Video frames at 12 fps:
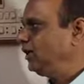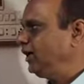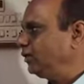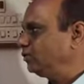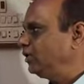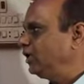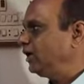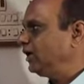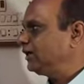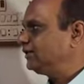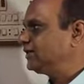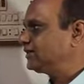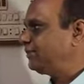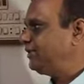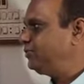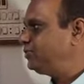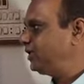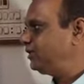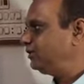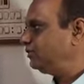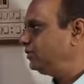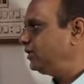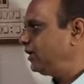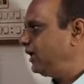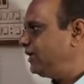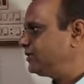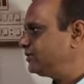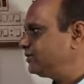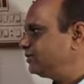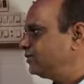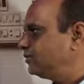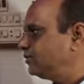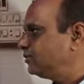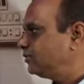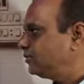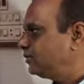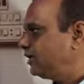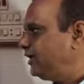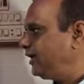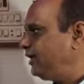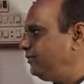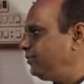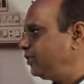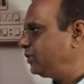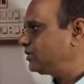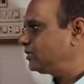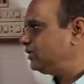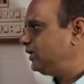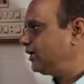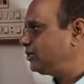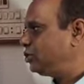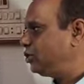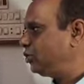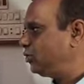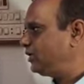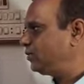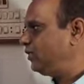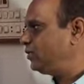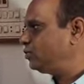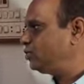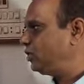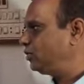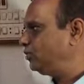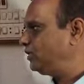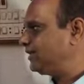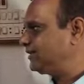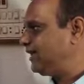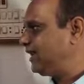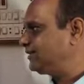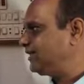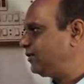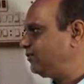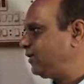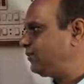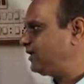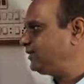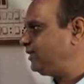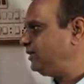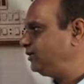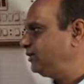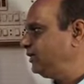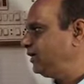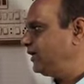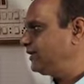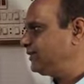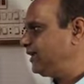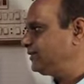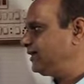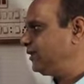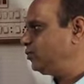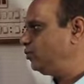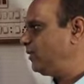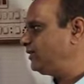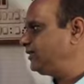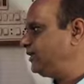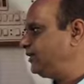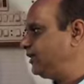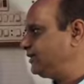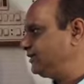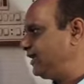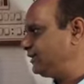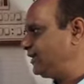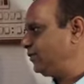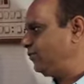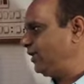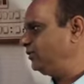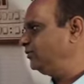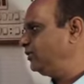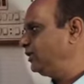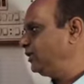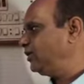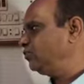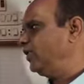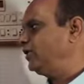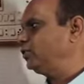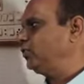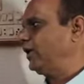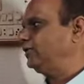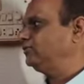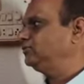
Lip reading: Now, this subdivision is clearly, because here 0 equal to 0 is less than 1 by 3, is less than 2 by 3, is less than 1 equal to 1.